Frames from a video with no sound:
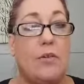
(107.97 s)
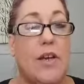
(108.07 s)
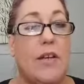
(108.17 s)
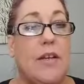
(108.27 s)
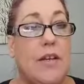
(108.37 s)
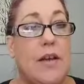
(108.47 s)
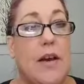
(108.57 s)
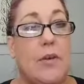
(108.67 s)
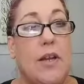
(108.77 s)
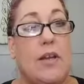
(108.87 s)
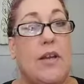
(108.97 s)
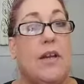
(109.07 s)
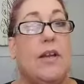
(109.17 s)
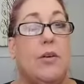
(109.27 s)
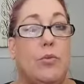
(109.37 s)
technique down and
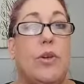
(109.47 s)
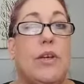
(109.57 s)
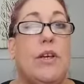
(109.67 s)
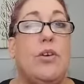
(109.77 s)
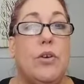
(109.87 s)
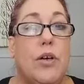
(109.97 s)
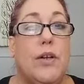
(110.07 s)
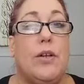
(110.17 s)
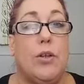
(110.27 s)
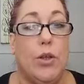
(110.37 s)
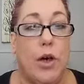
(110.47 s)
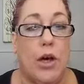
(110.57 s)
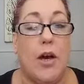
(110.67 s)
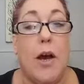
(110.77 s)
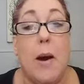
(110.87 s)
get a really good look.